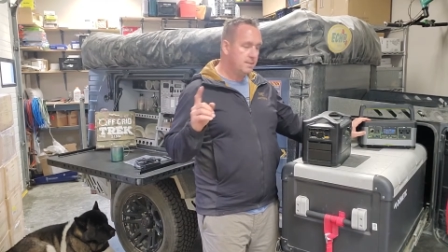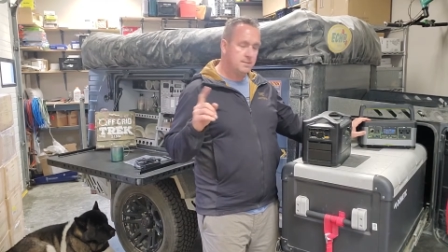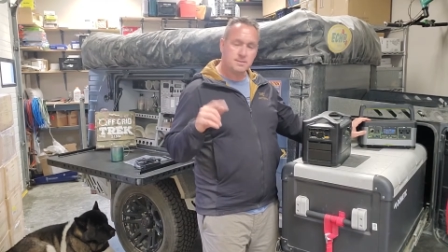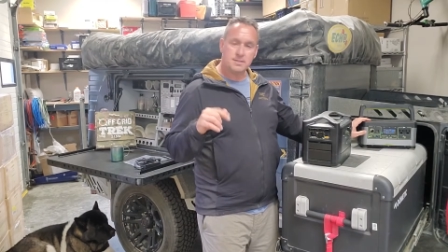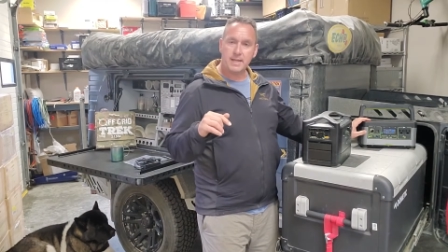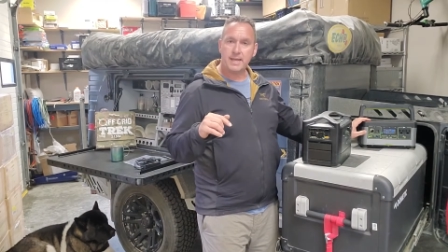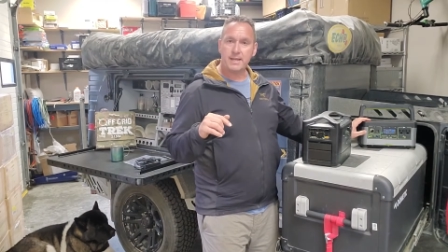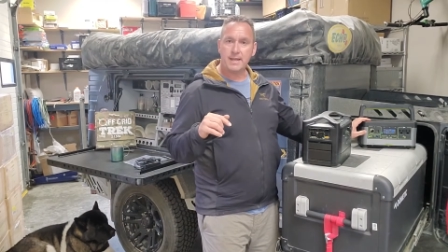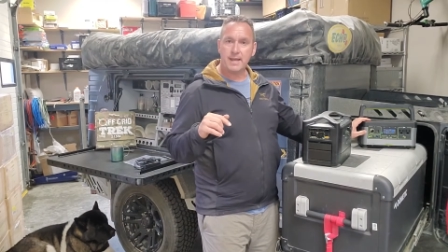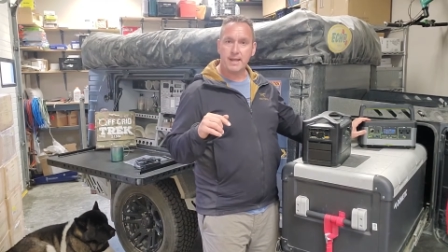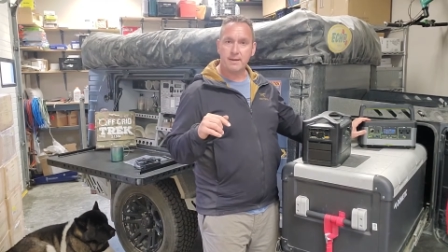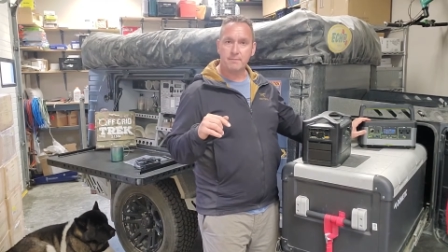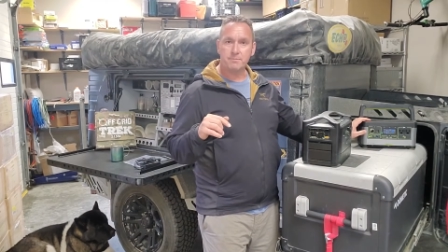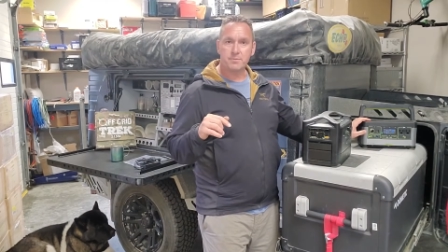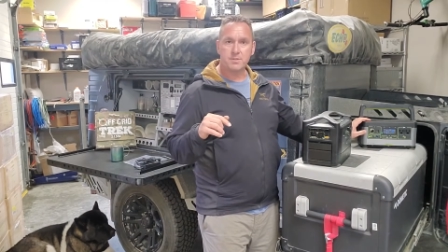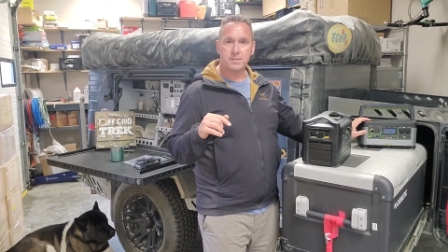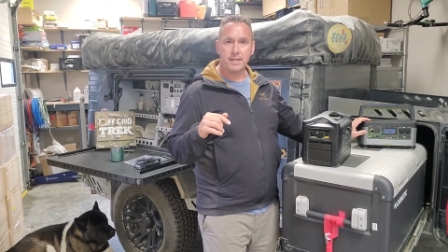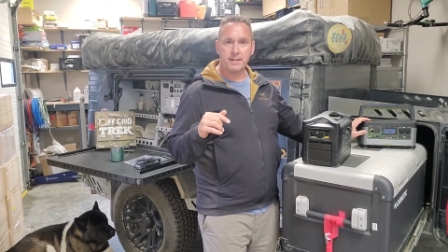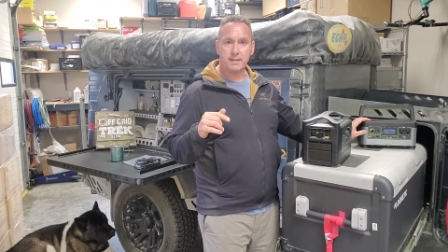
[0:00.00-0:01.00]
10
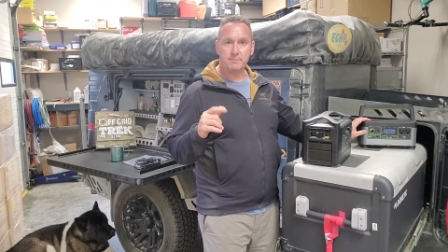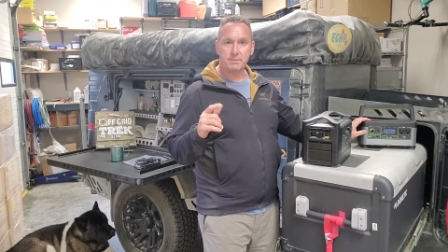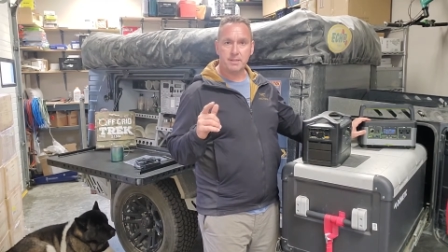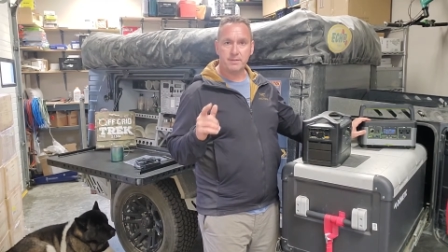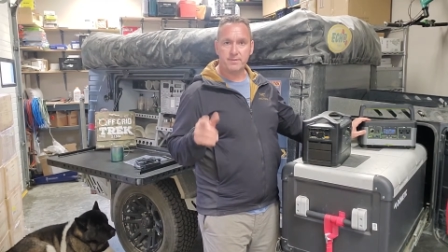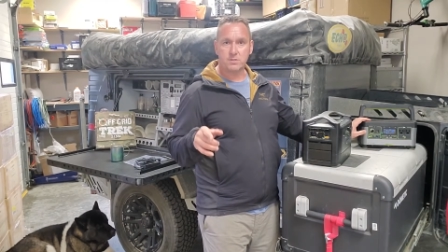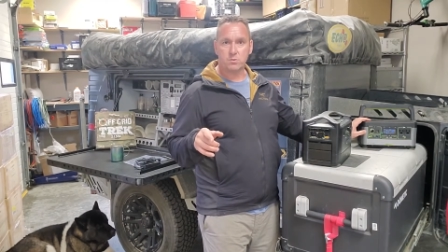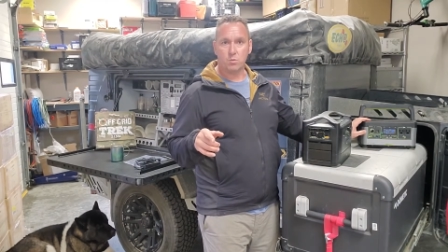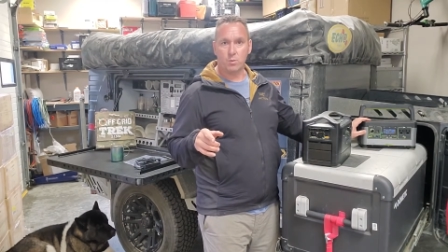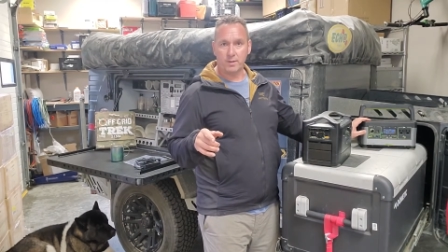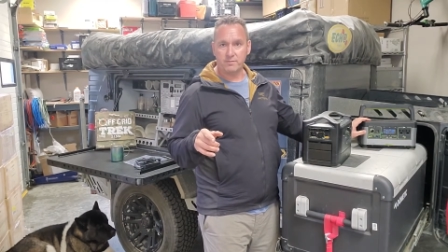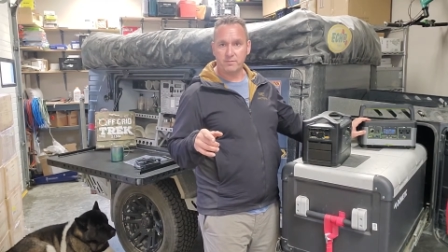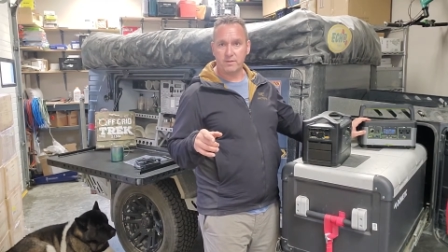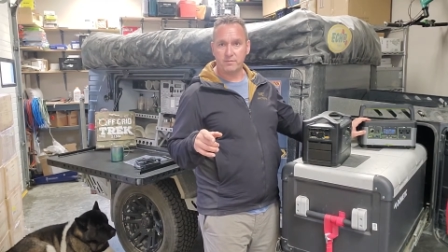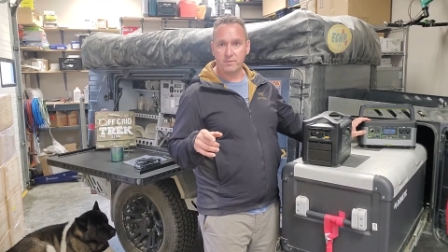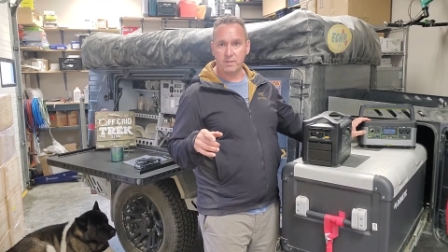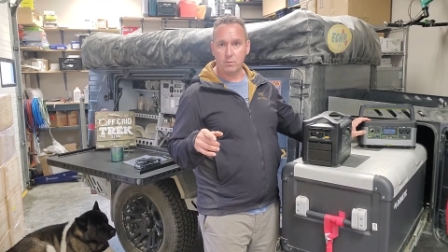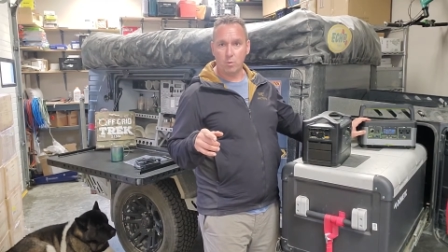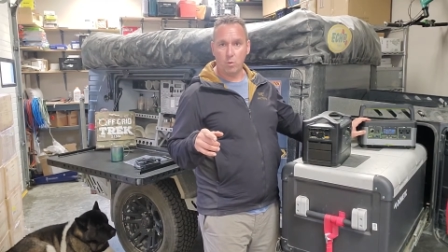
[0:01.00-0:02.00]
amps, and I believe it's
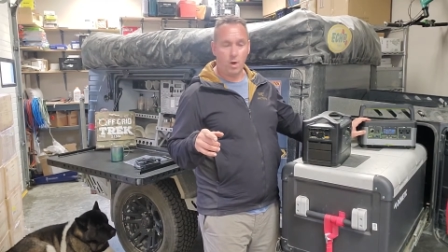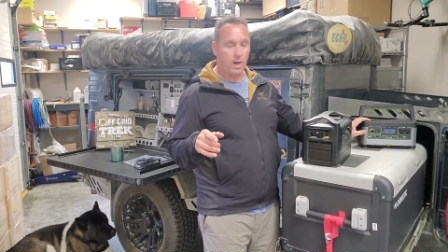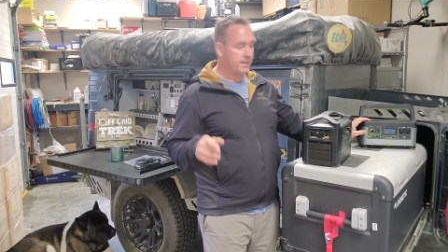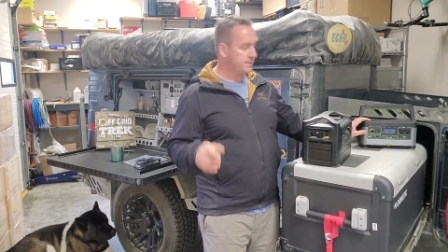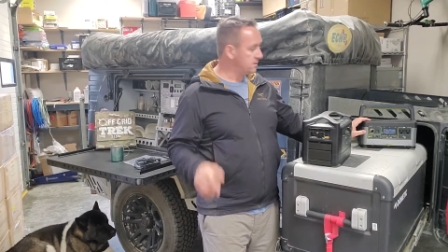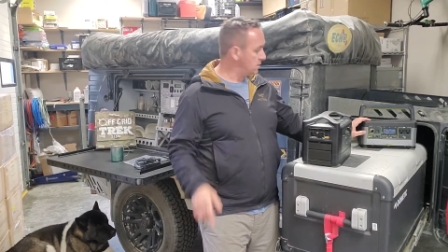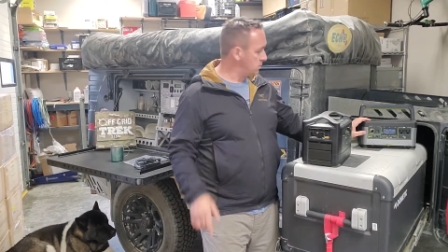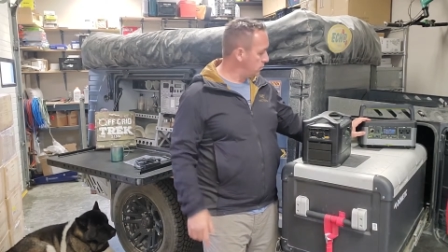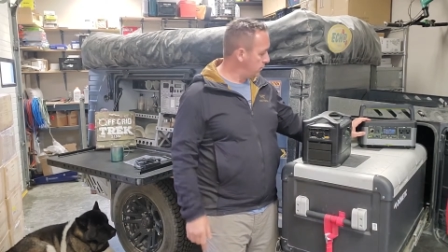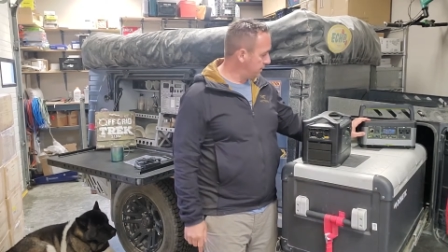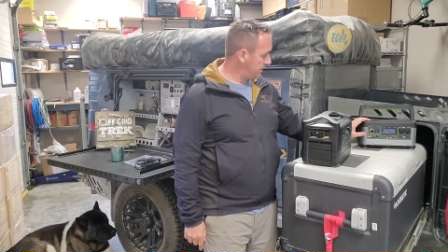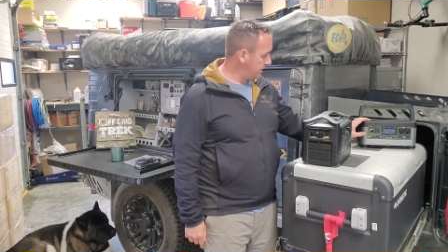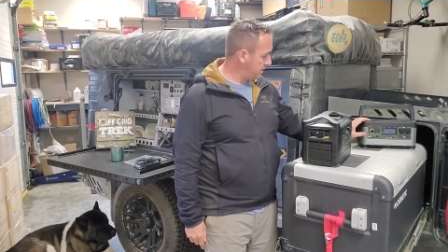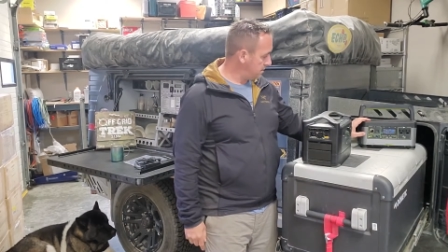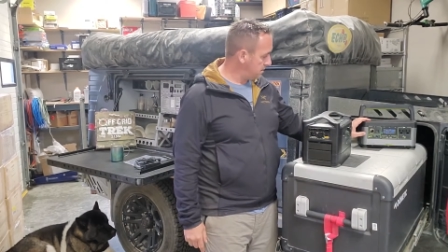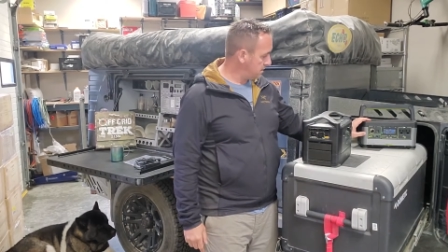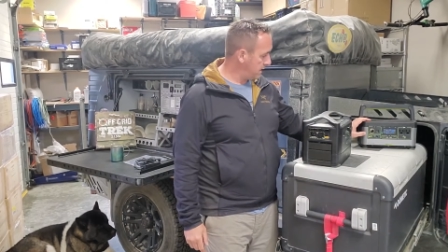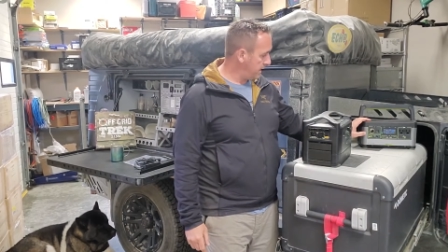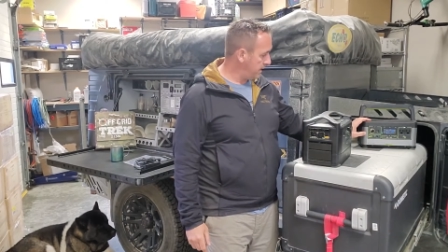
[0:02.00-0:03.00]
150 watts is what
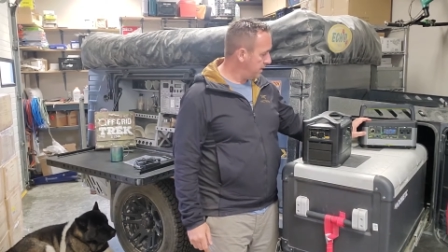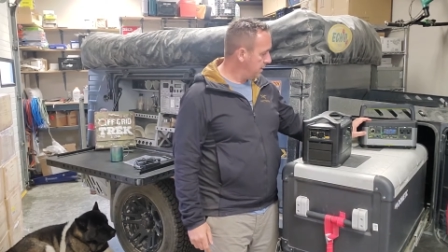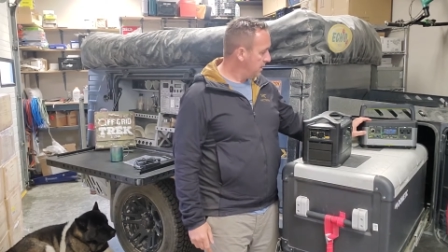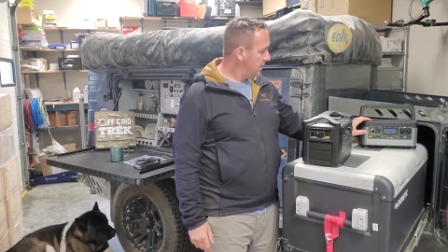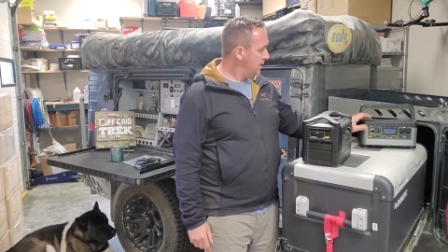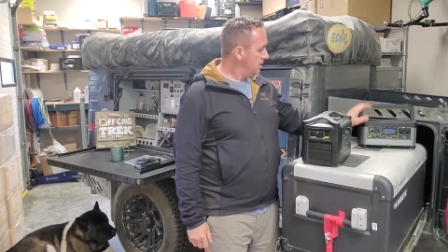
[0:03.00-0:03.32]
they say.